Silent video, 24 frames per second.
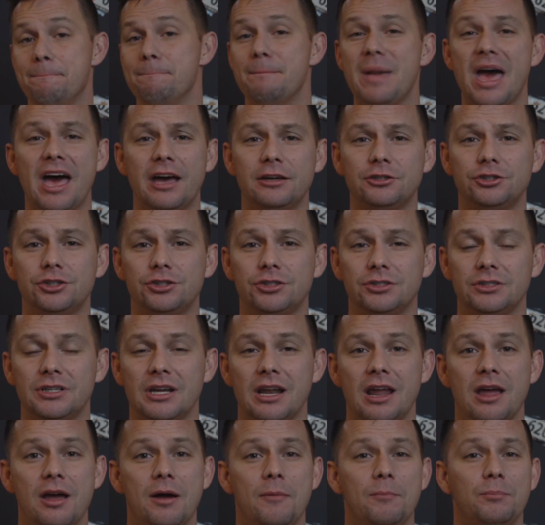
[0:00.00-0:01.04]
mesh,
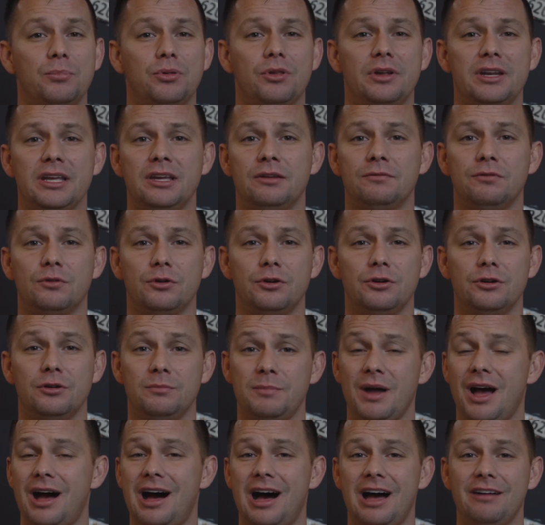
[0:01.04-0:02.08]
plenty of
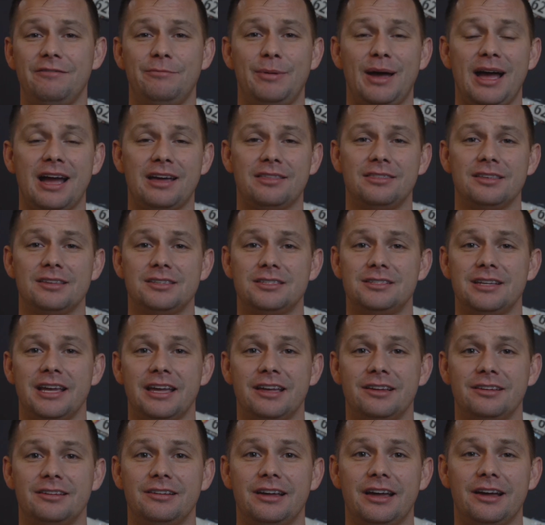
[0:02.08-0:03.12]
room. I've packed this
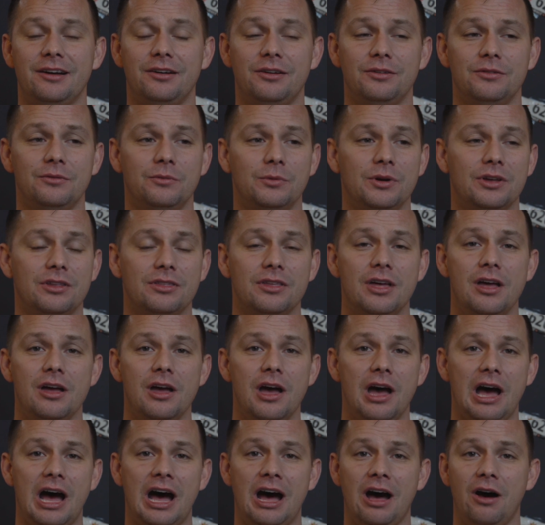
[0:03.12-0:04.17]
down with
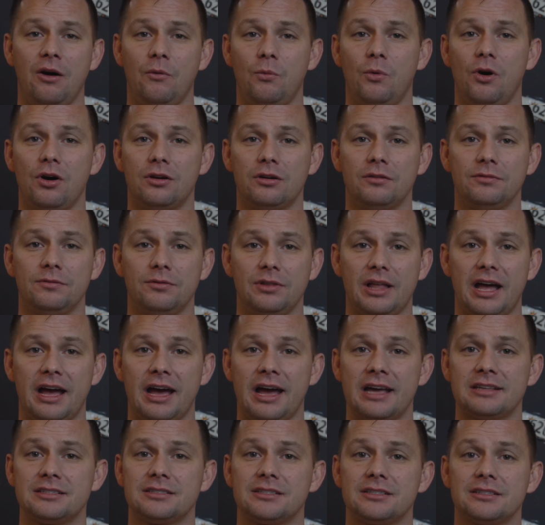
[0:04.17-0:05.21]
a water
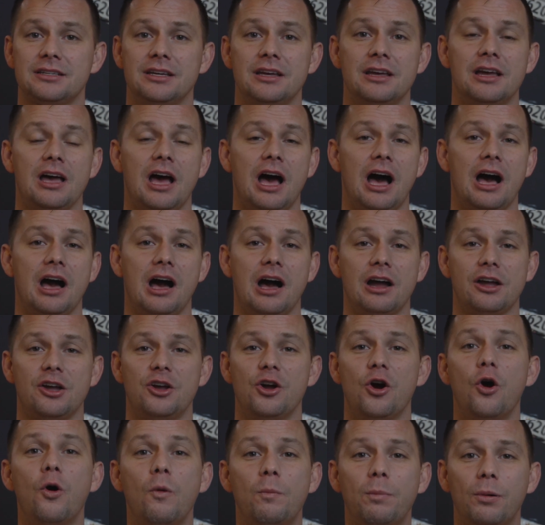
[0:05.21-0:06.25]
flask, a
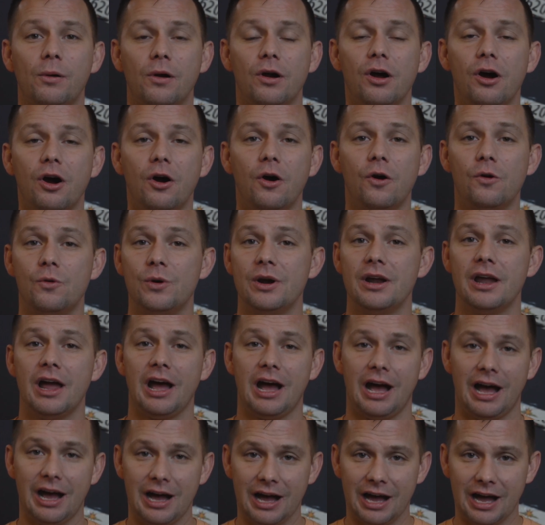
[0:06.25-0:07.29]
GoPro,
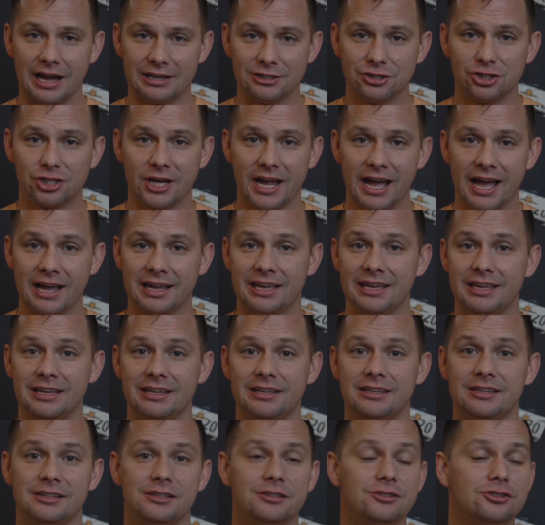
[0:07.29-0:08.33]
a
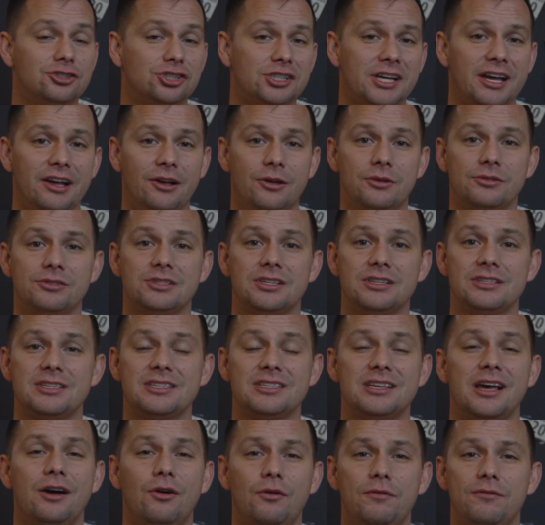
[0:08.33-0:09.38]
jacket, gels,
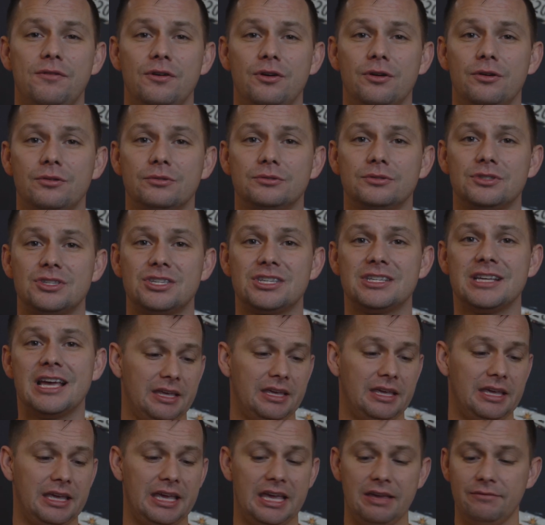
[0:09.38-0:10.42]
cell phones.
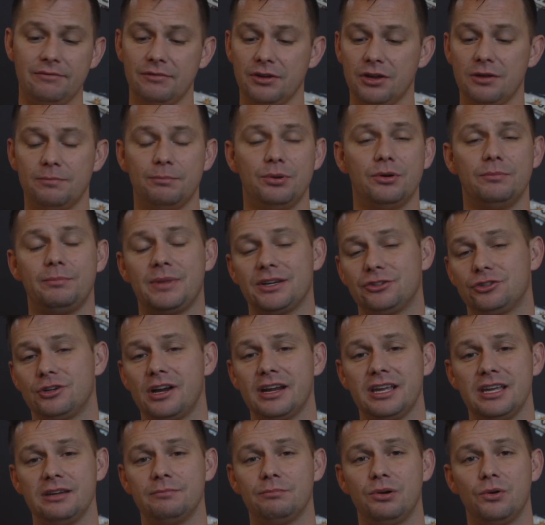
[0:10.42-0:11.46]
Even can put my
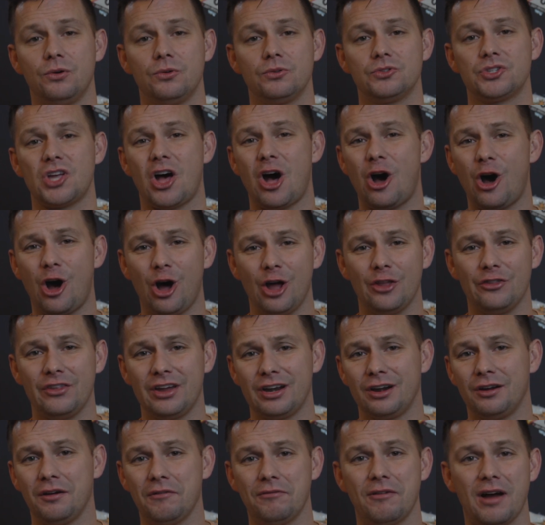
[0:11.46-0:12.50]
trekking poles on
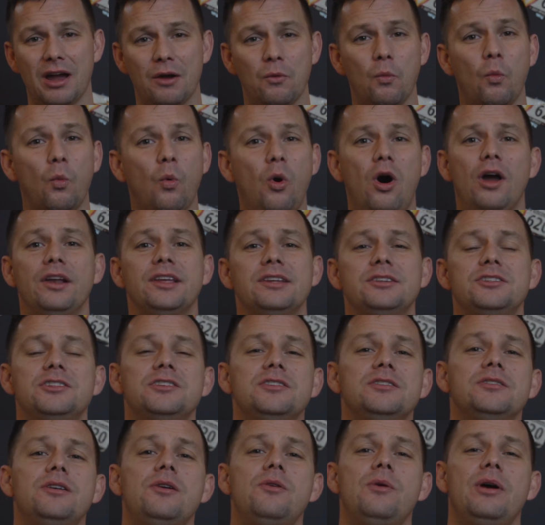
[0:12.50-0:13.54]
there if I wanted
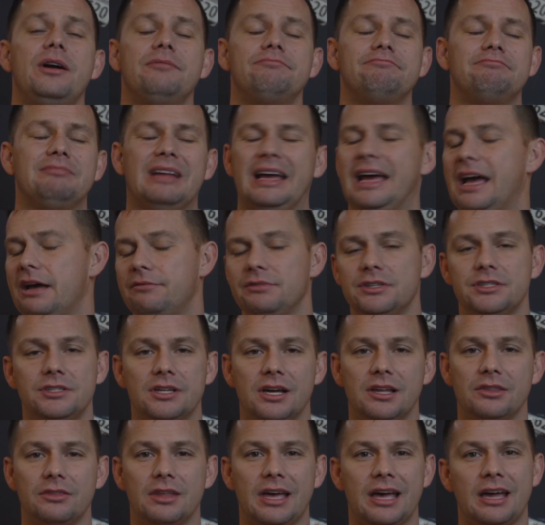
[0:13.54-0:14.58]
to. Haven't
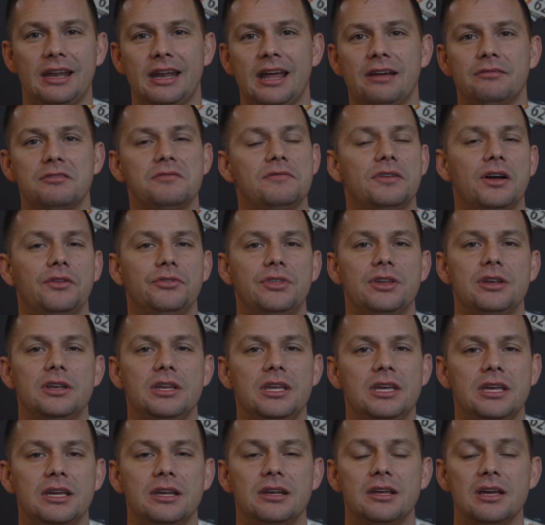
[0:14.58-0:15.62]
done that, haven't felt the
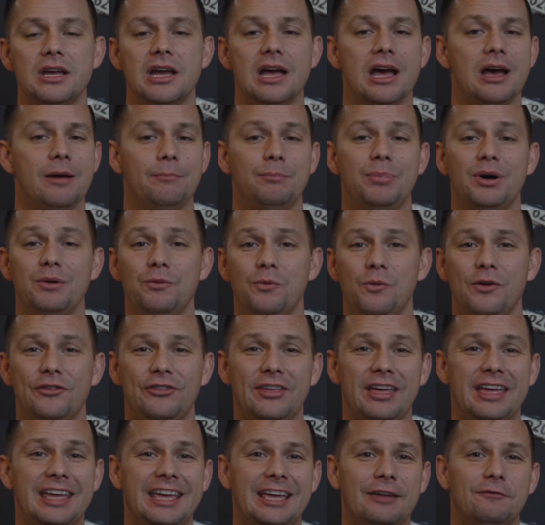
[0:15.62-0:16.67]
need. But with
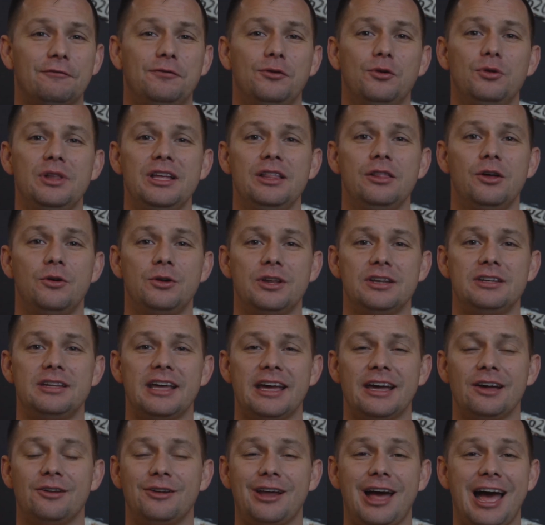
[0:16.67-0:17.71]
it fully loaded
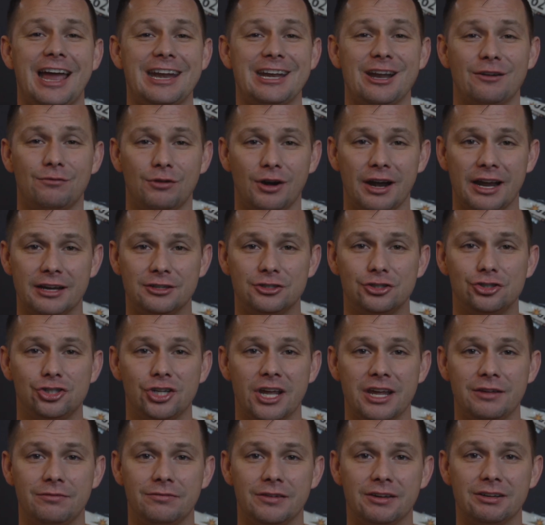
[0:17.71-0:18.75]
down, I never had
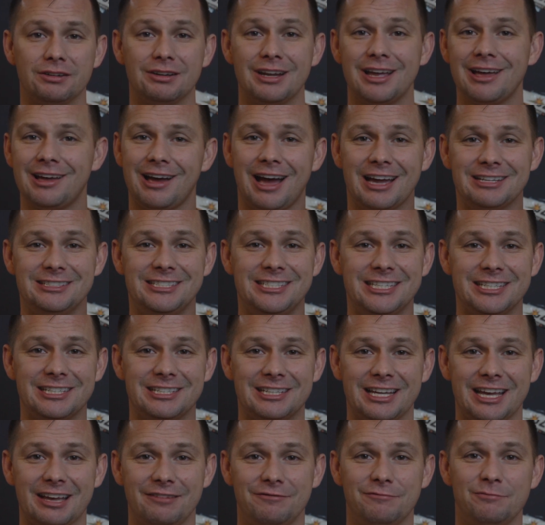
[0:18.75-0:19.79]
chafing. I didn't
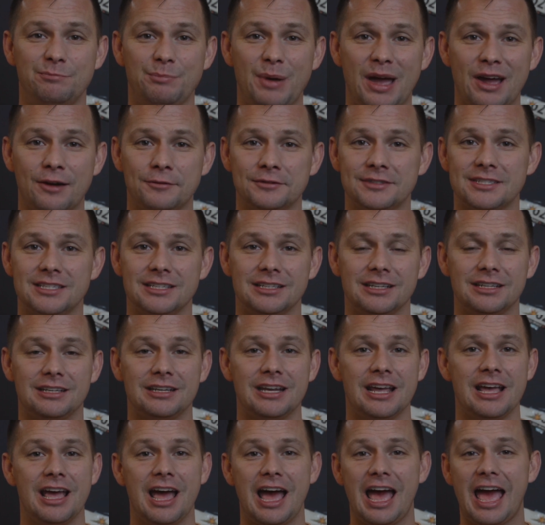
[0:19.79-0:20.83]
have bouncing.
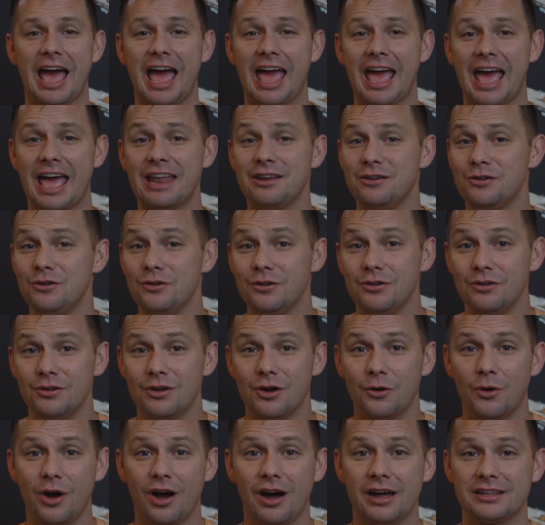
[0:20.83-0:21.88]

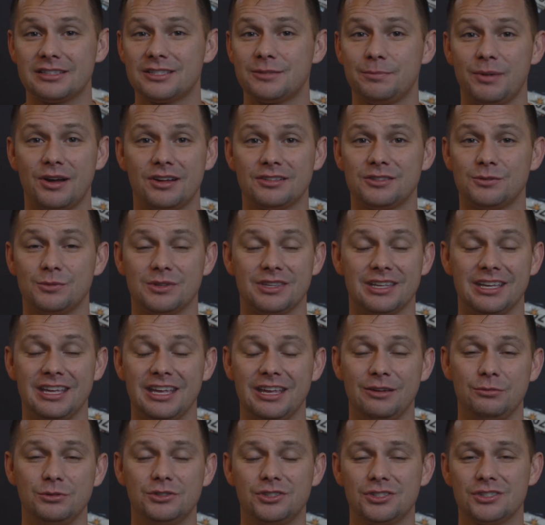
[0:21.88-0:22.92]
No hot spots with it.
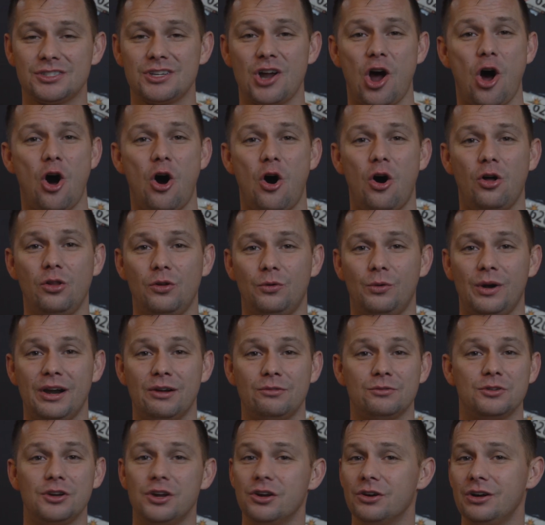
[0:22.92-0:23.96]
It was just all
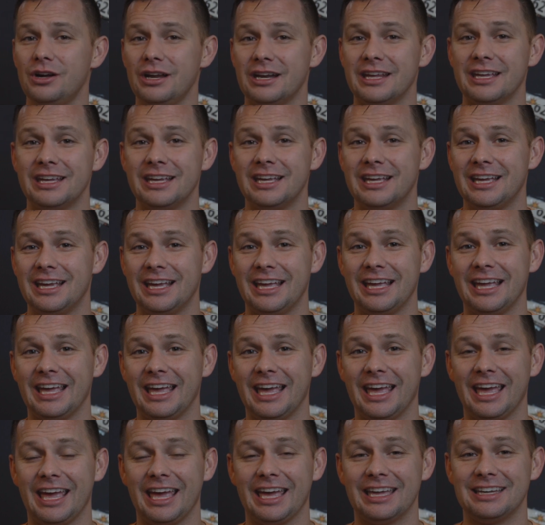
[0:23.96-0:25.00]
around good.
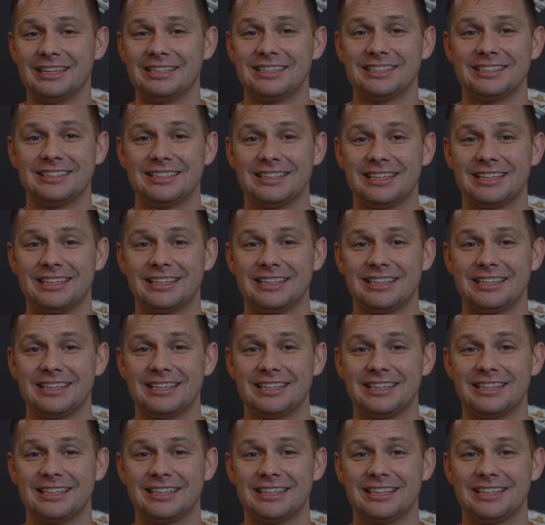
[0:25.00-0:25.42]
And